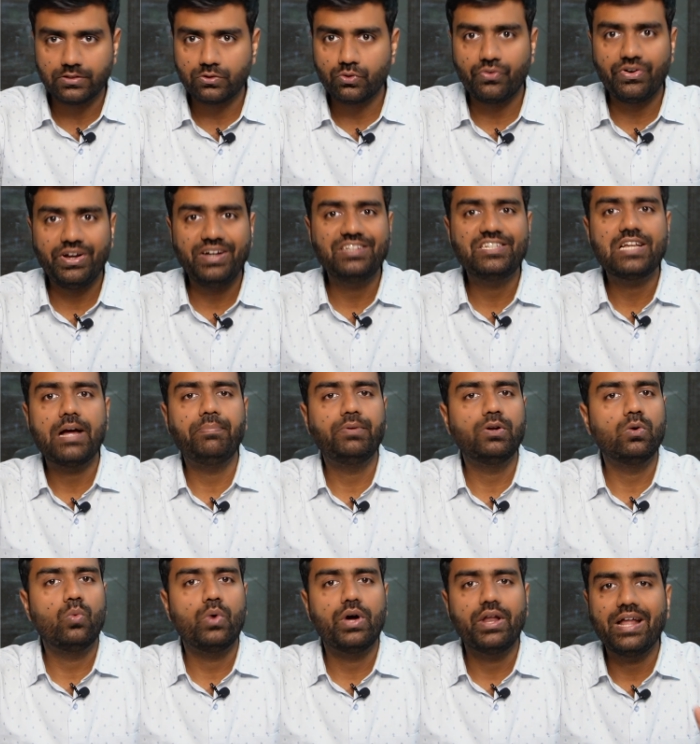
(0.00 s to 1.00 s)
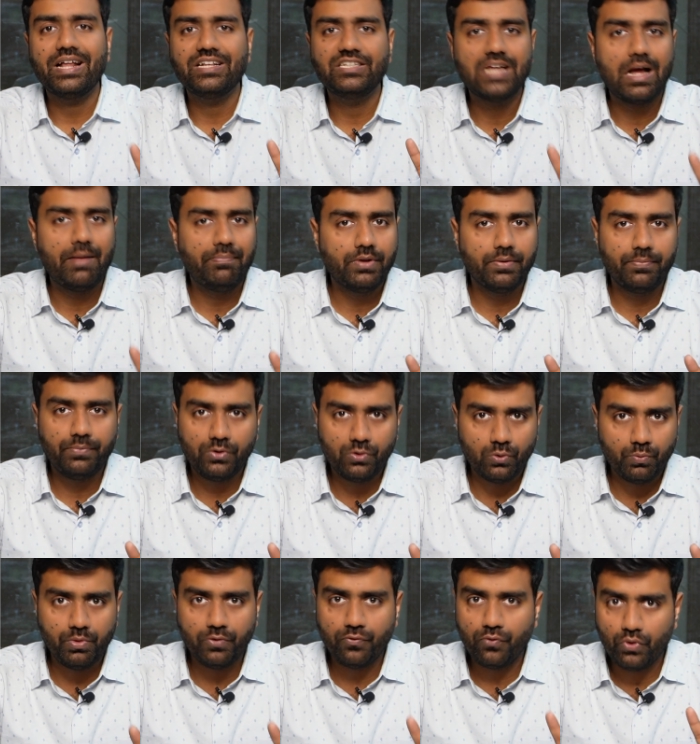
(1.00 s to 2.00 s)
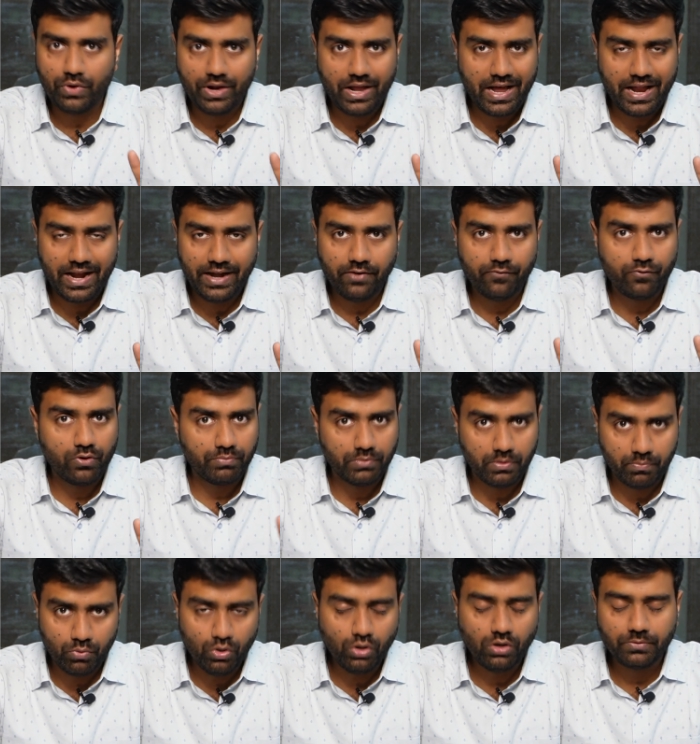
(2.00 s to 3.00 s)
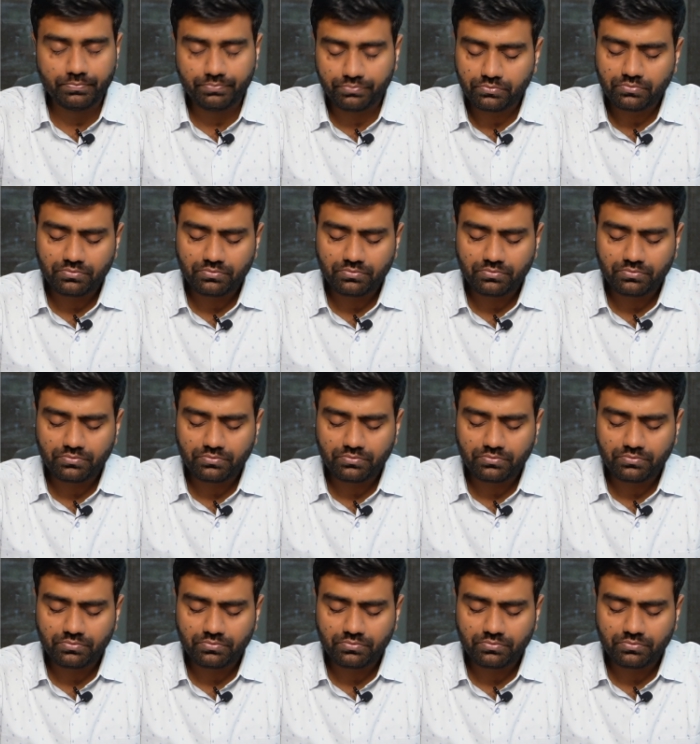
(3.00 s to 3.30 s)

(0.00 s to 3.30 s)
So read chapter 1 and chapter 2 beforehand from the book,